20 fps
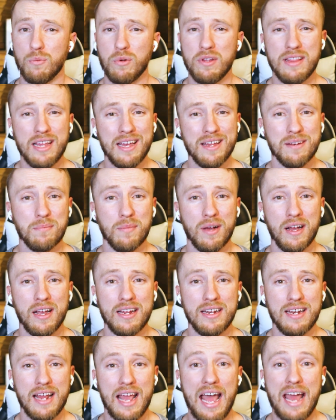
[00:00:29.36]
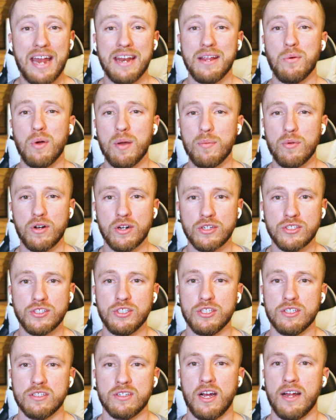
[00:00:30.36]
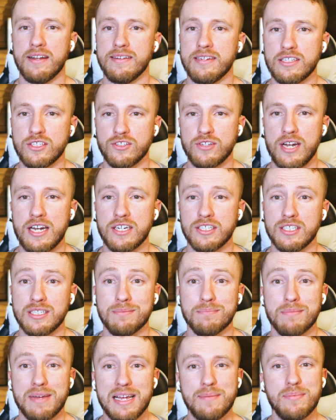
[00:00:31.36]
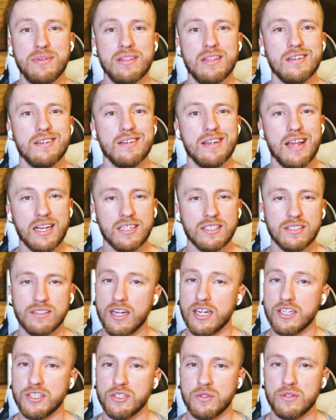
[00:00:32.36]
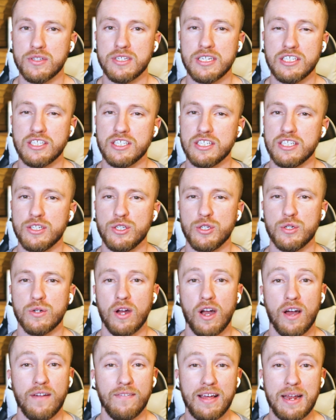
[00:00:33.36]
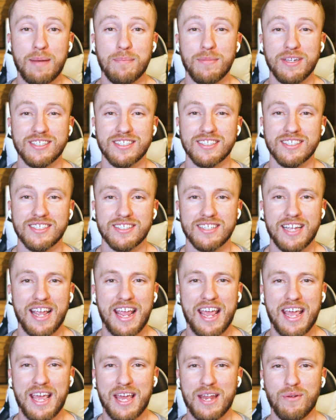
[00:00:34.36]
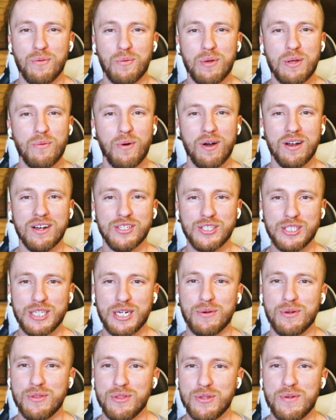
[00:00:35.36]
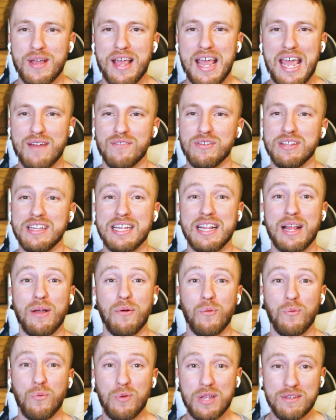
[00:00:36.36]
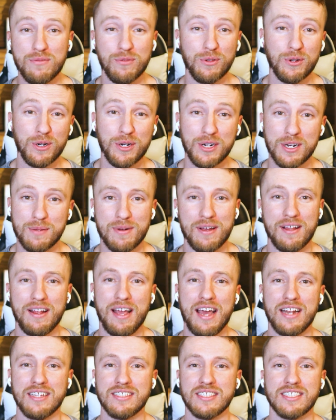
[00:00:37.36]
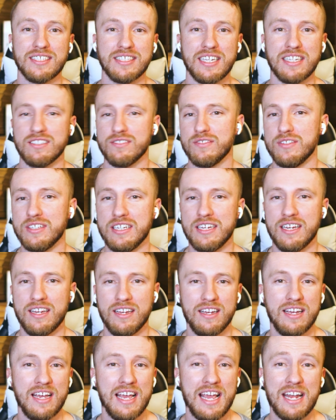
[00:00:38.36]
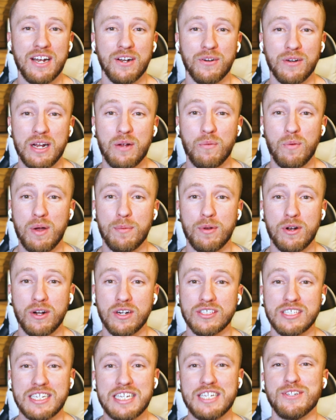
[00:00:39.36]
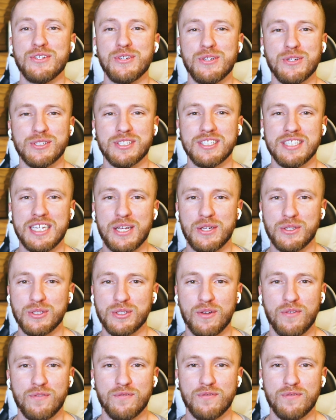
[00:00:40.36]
And with that in mind, adding webinars to your content strategy might be the next logical addition to your online business. And we want to share with you everything that we've learned about how to successfully integrate webinars into your sales